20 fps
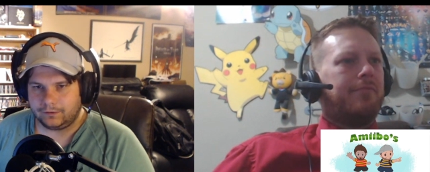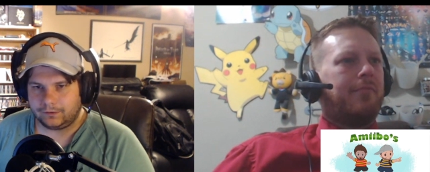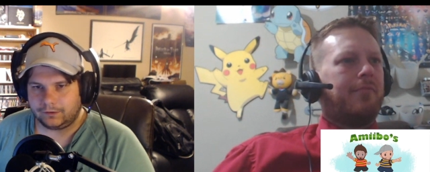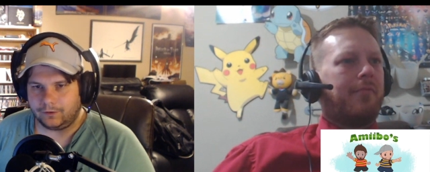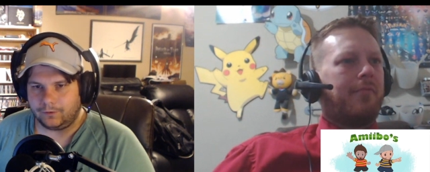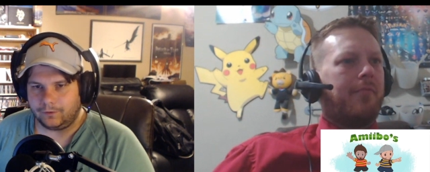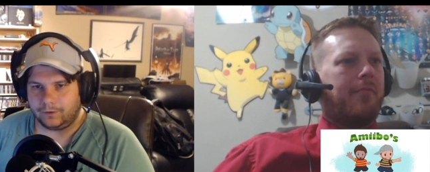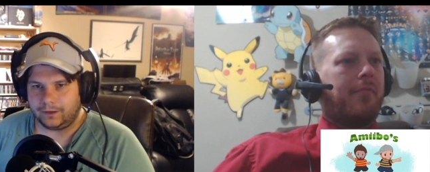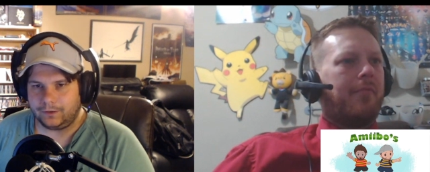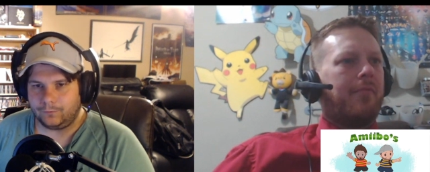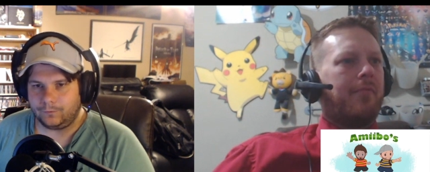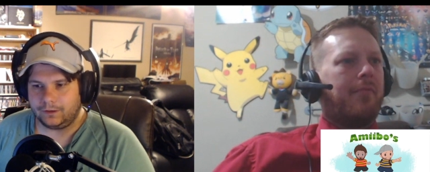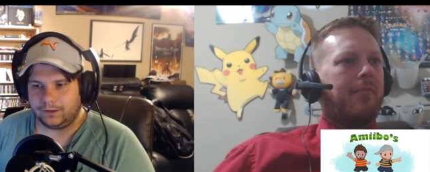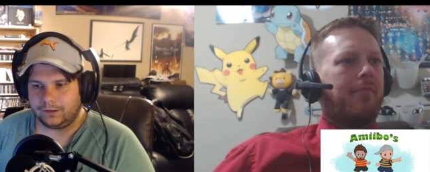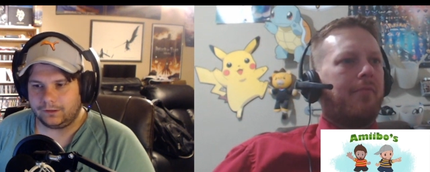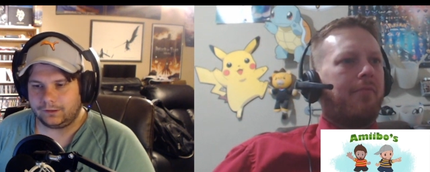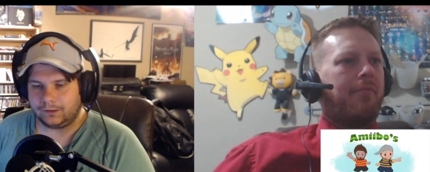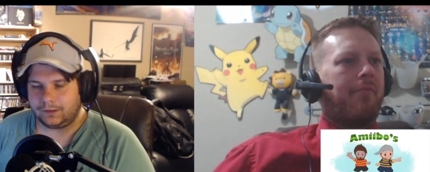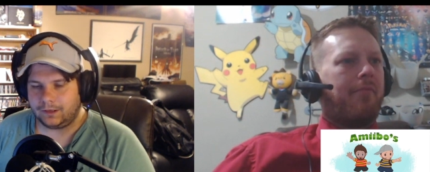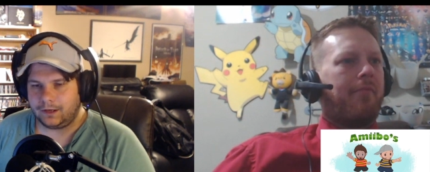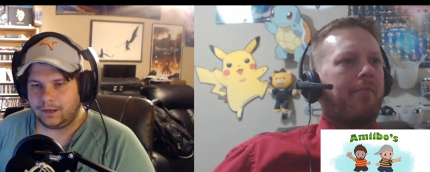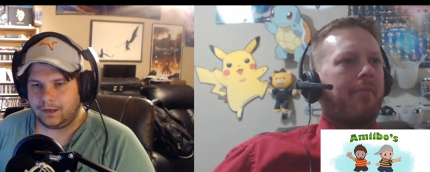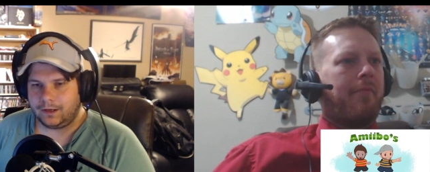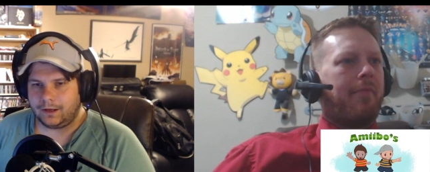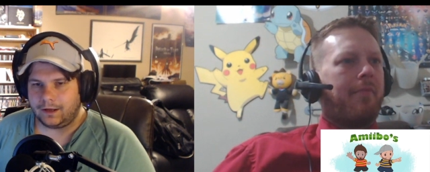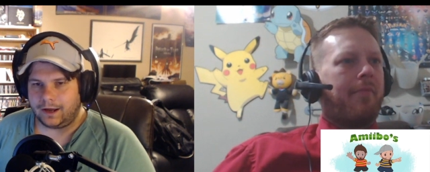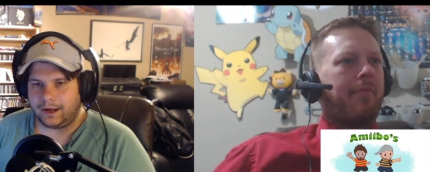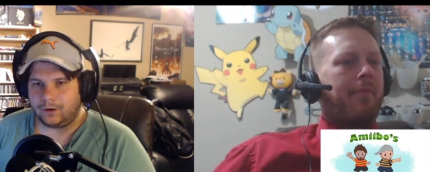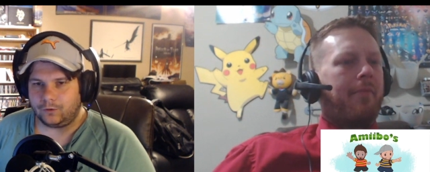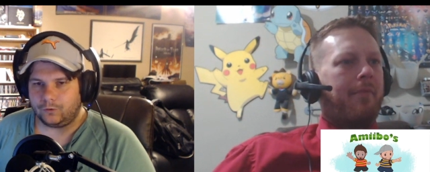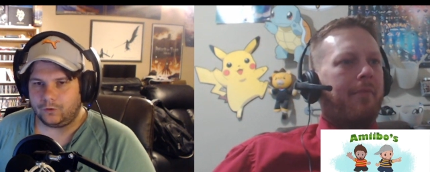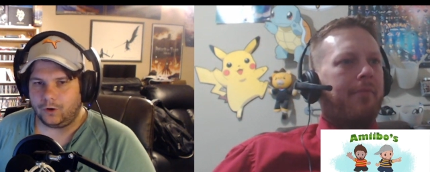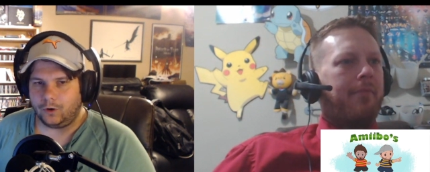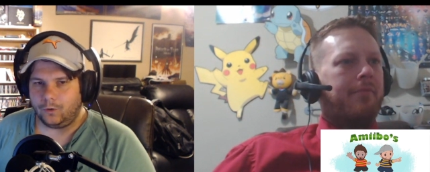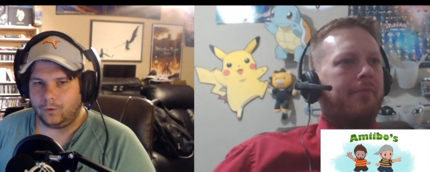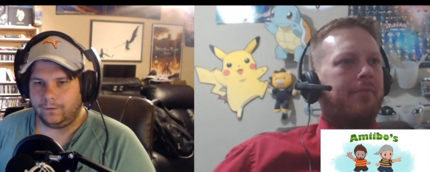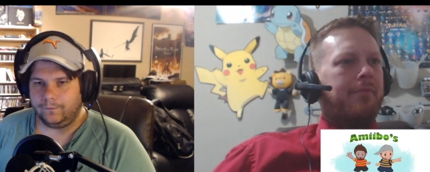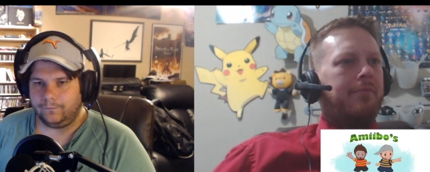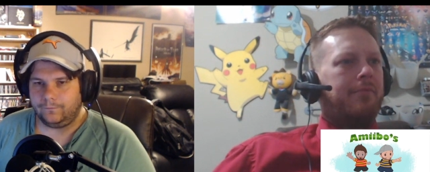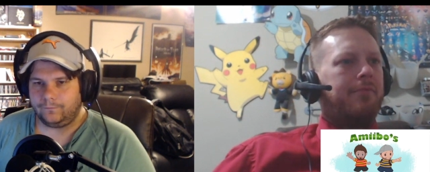Speaker 1: So it was, I don't
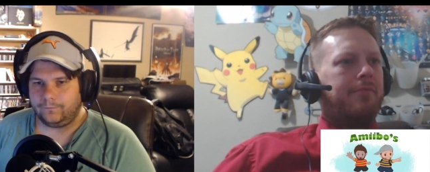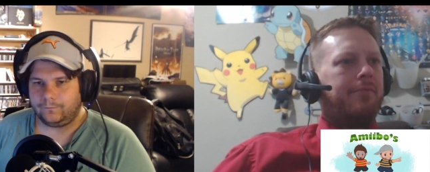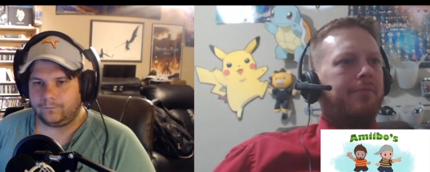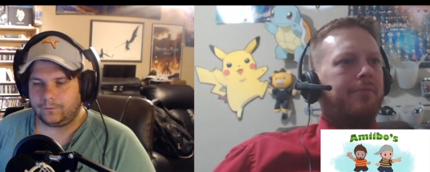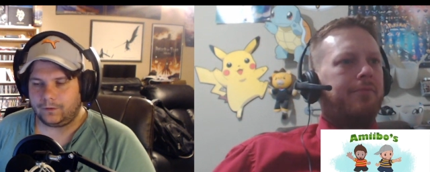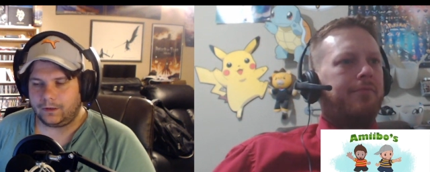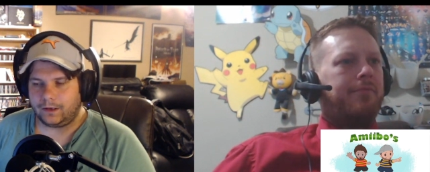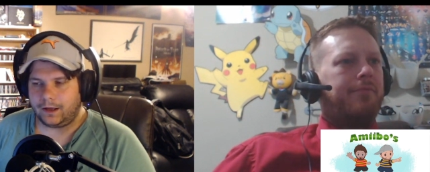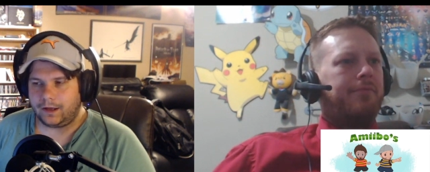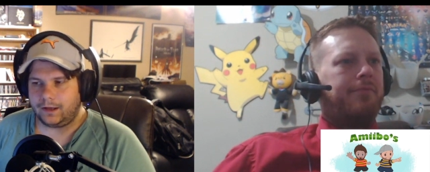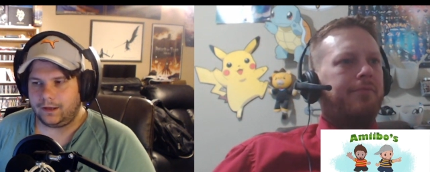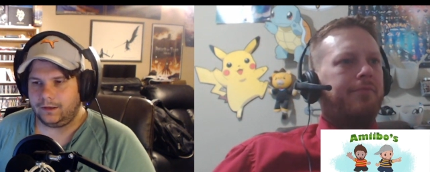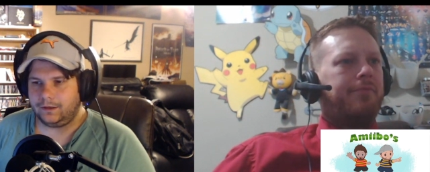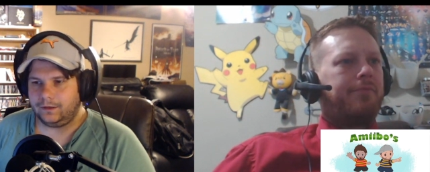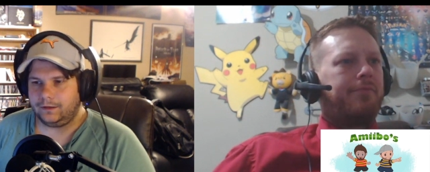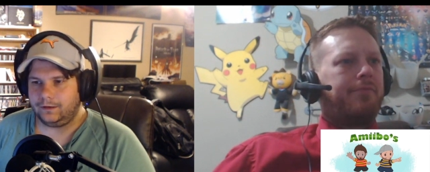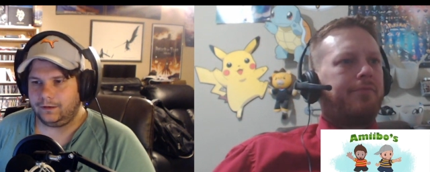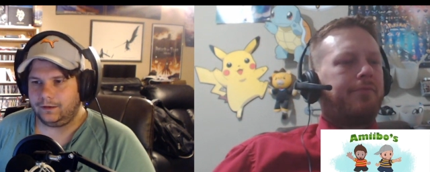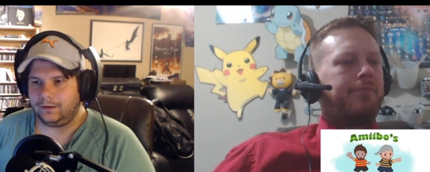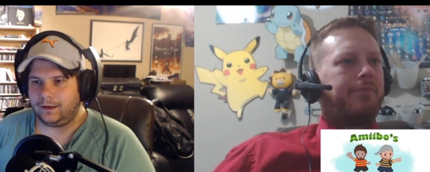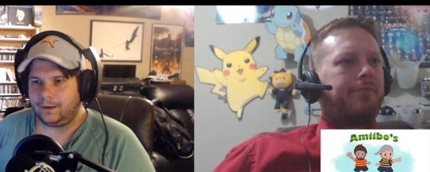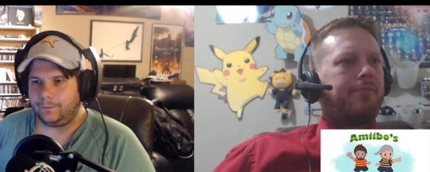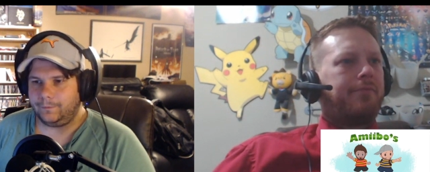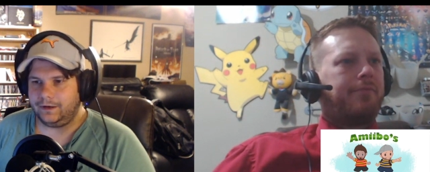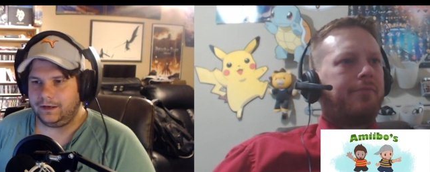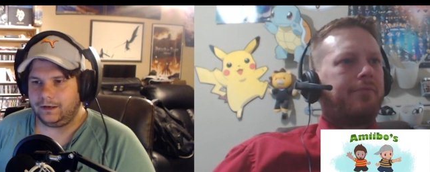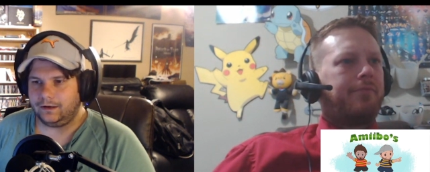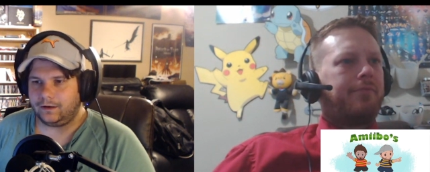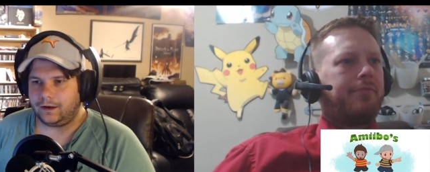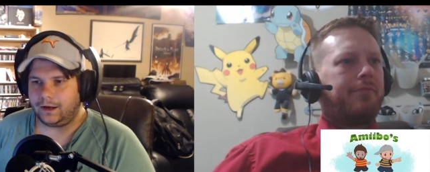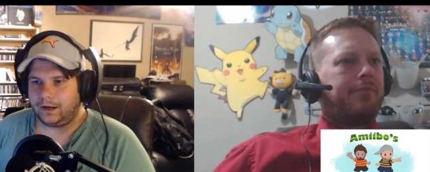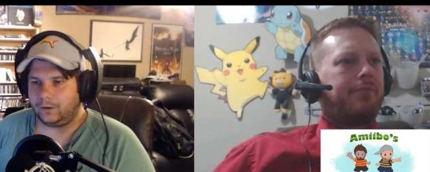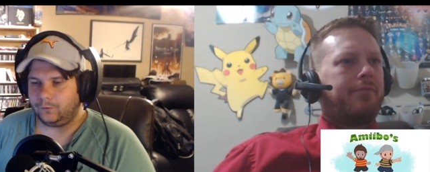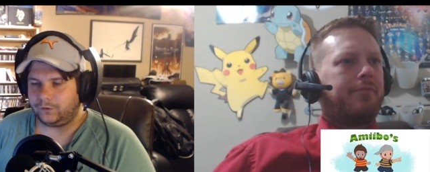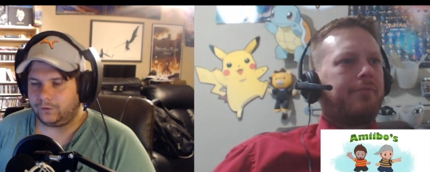know if, I mean, I